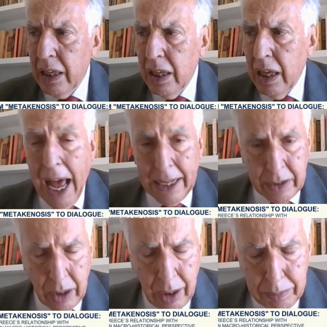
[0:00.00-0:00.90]
at
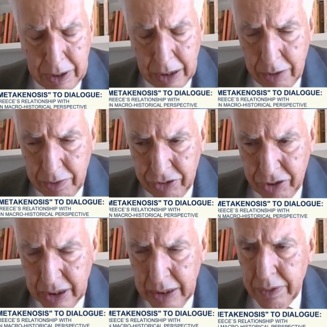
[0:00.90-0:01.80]
Columbia
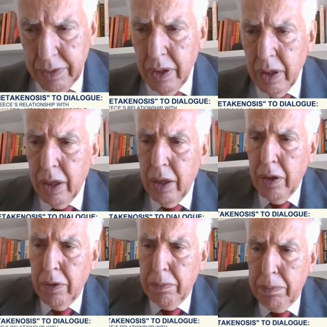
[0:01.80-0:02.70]
University
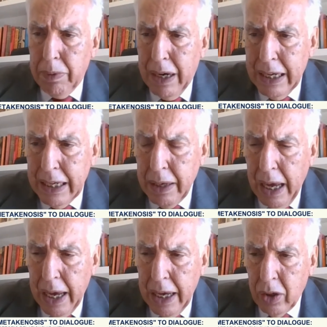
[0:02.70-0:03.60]
by
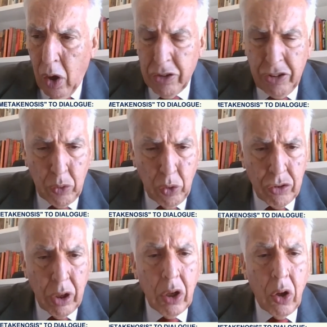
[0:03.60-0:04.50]
a
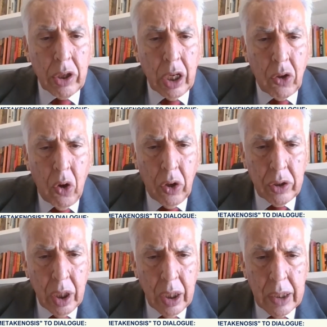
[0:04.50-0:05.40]
constitutional lawyer called
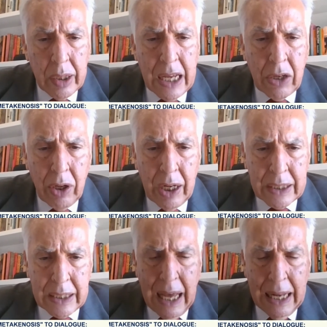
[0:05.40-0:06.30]
Nicholas
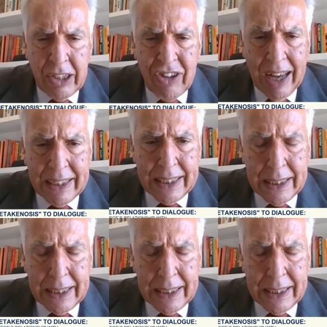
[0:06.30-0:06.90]
Kalchas,